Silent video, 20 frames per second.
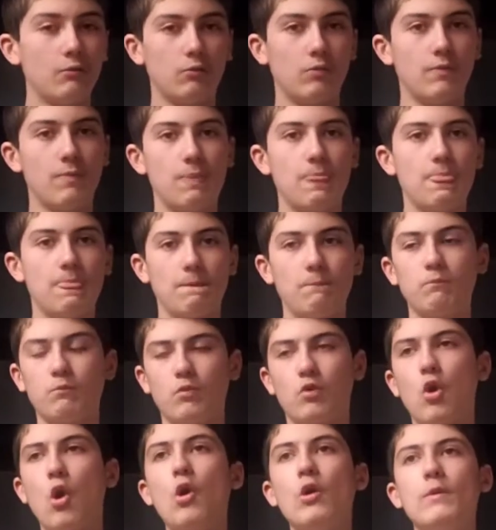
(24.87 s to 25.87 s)
one,
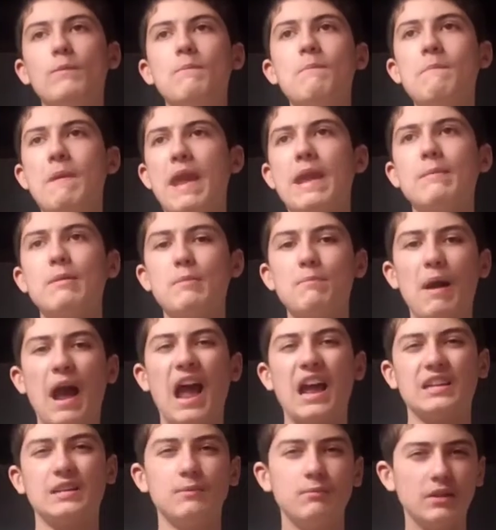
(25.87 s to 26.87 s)
could maybe
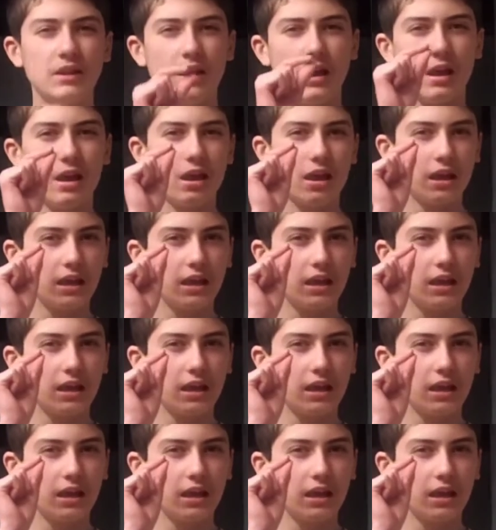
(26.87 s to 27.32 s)
possibly